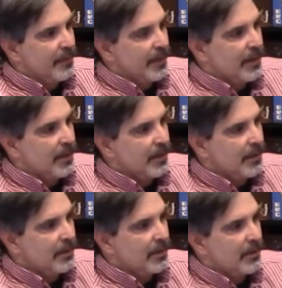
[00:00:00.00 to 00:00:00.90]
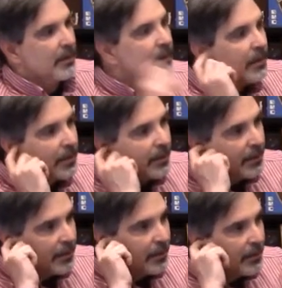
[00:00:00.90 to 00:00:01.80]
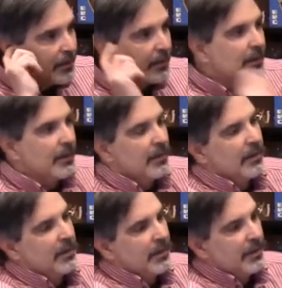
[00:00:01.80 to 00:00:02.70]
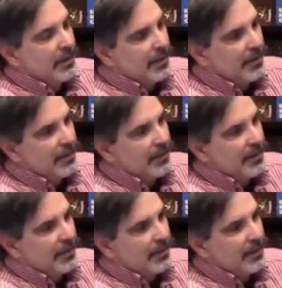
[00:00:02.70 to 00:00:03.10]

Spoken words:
(not speaking)